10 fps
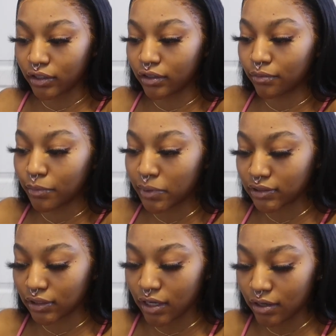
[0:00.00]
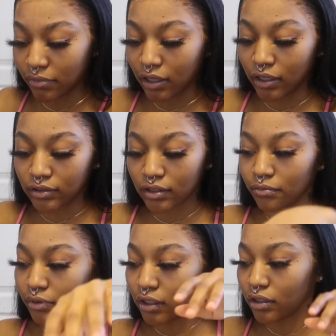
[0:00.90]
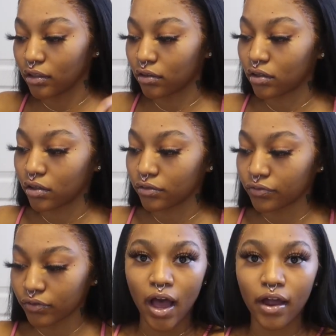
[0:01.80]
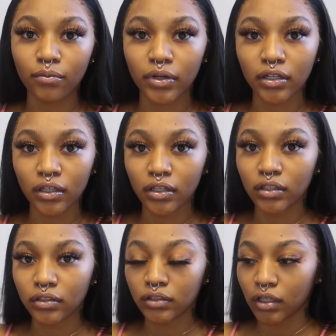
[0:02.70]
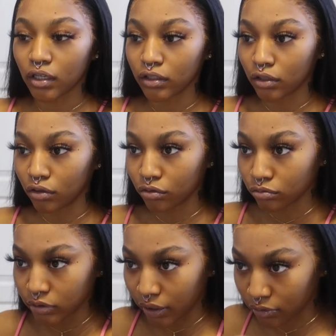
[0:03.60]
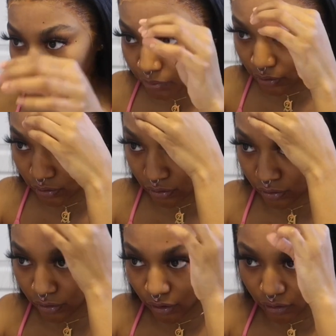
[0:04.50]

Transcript: now, I'm about to cut my lace completely off. I went in and glued down the pieces that